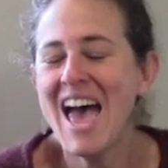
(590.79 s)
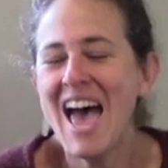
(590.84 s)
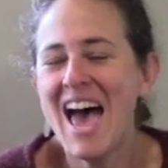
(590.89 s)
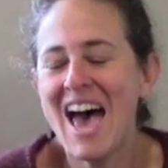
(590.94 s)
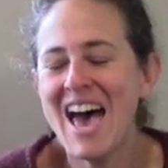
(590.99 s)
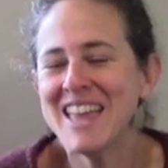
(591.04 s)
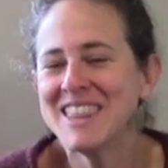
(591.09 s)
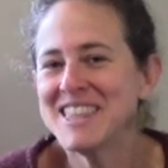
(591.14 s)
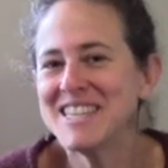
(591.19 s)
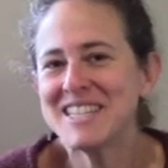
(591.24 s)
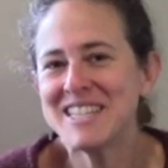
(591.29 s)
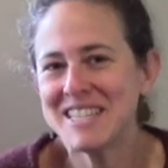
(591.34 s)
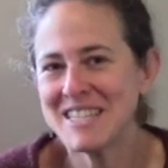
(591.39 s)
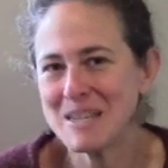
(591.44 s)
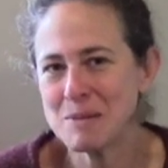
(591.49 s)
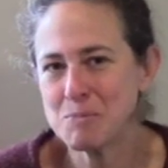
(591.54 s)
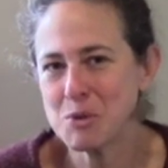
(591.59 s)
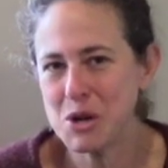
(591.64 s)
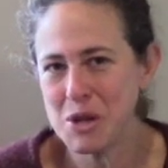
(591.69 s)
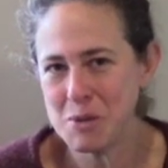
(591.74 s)
and this is a
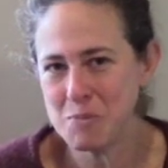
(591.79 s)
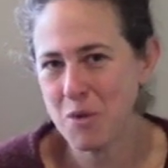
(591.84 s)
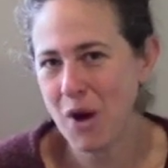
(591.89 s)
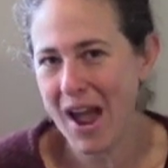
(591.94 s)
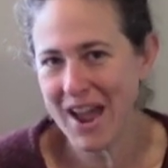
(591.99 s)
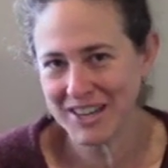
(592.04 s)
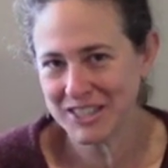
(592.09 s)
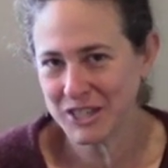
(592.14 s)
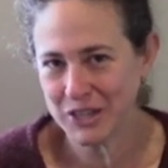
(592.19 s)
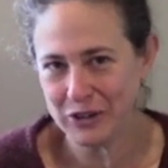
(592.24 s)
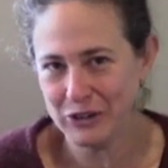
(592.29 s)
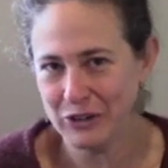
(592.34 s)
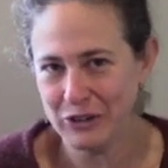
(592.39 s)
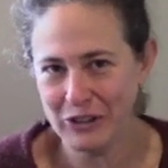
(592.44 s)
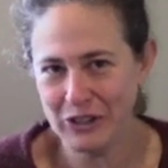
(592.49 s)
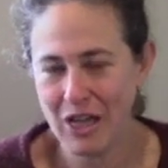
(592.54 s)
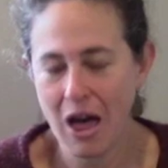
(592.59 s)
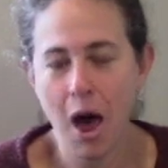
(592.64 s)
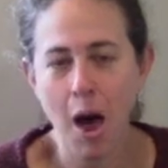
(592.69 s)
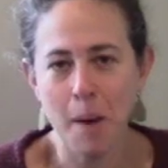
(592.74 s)
pretty
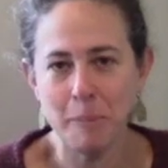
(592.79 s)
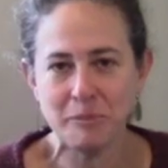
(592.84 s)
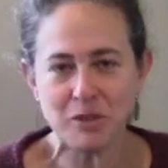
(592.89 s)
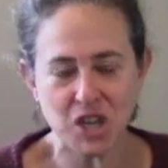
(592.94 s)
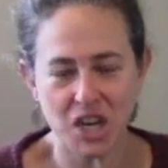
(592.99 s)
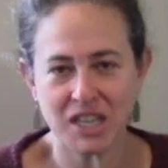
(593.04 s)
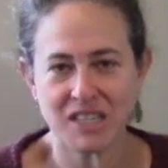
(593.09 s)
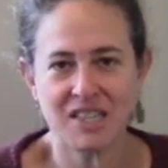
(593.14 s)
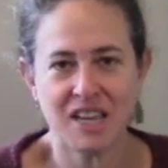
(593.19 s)
practical object,